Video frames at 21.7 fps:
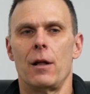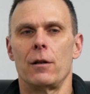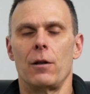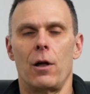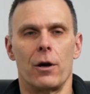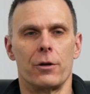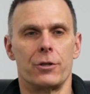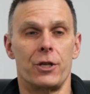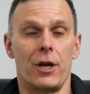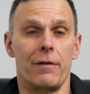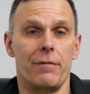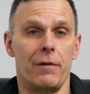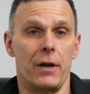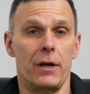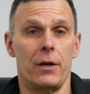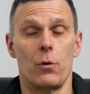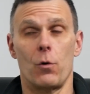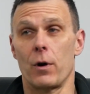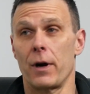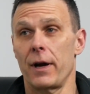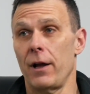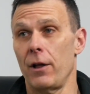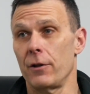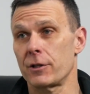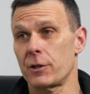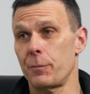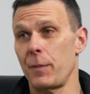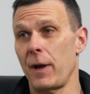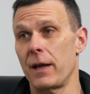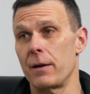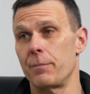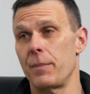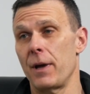longevity or health
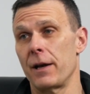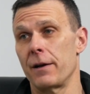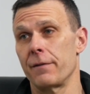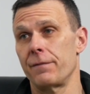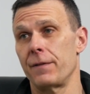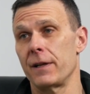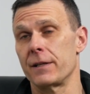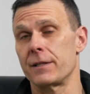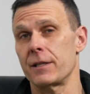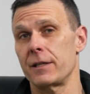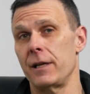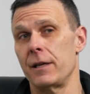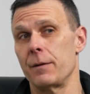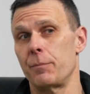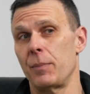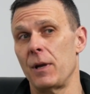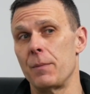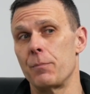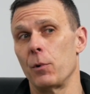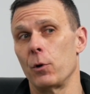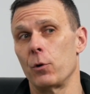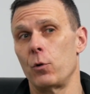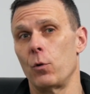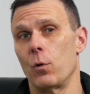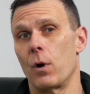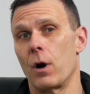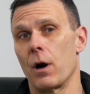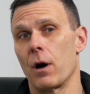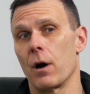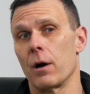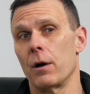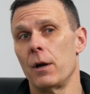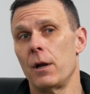span benefits in people who
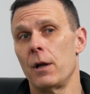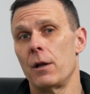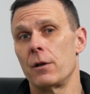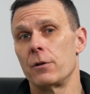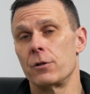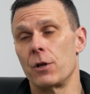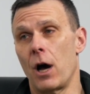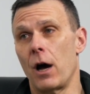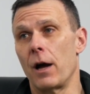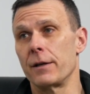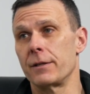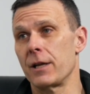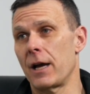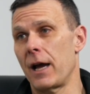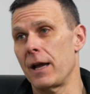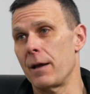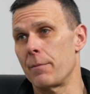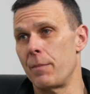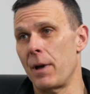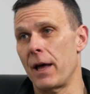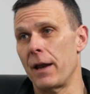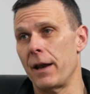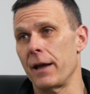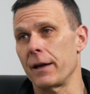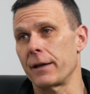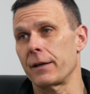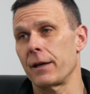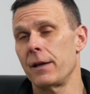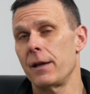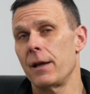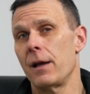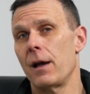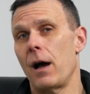are
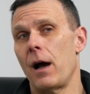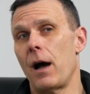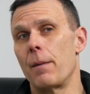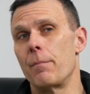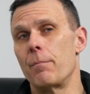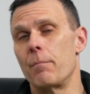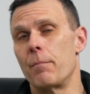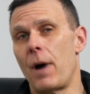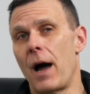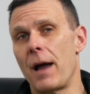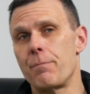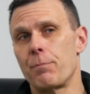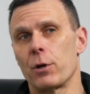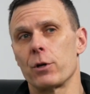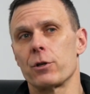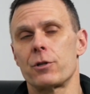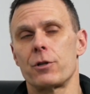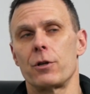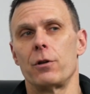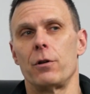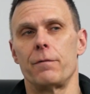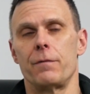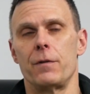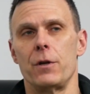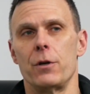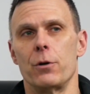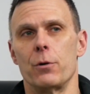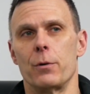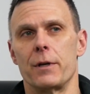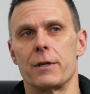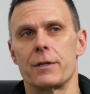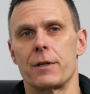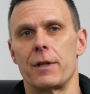non-diabetic. My personal
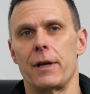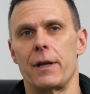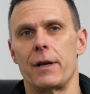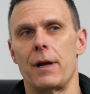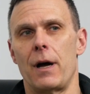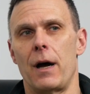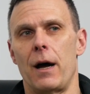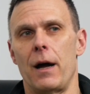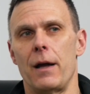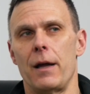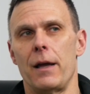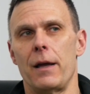view is that